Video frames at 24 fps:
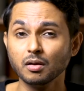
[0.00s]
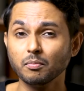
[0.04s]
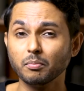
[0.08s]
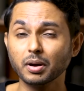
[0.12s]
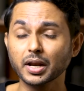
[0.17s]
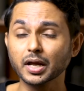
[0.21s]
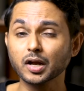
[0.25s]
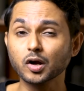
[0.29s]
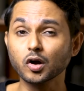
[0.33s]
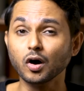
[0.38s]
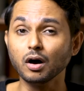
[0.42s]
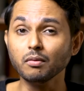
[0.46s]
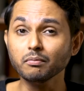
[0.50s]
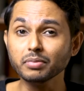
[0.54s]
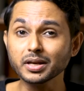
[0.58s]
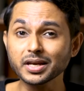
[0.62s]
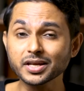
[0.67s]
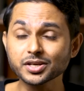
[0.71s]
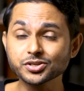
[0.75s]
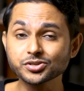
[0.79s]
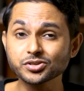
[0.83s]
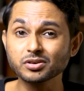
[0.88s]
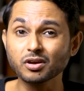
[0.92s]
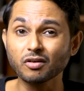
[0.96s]
but a
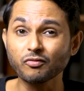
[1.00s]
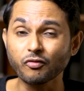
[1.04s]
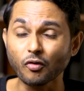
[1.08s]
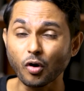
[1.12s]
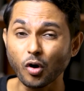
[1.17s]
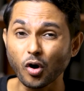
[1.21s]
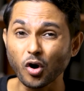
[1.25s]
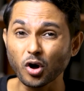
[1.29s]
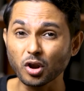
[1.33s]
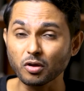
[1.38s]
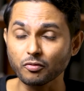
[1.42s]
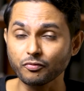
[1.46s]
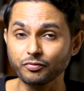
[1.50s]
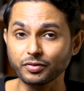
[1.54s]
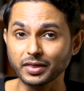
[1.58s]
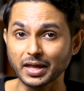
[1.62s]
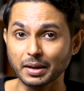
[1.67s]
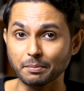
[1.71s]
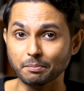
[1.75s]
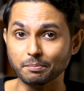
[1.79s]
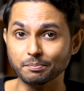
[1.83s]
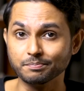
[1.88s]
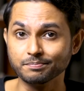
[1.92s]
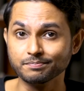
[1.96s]
combination of all of
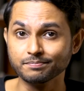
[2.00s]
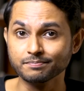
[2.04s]
them.